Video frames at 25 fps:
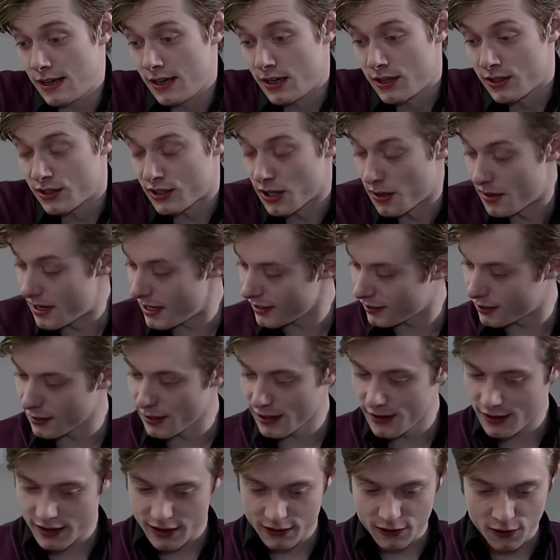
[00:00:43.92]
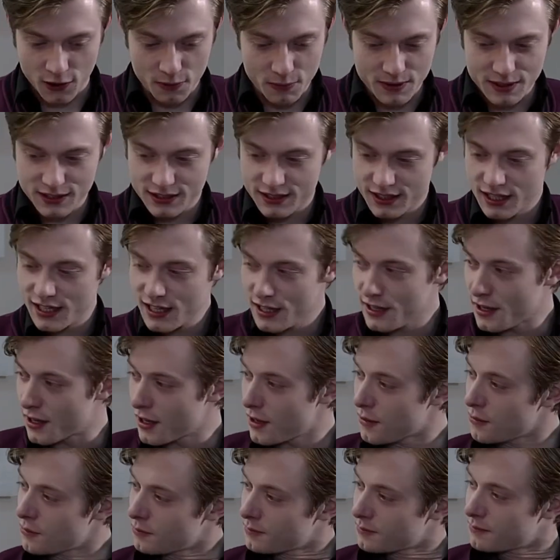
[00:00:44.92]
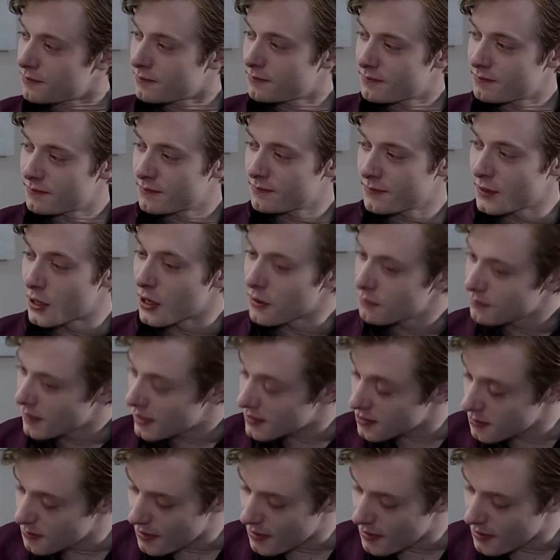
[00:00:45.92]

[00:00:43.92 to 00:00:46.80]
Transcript: So I thought that I'd come and see you. You know, as a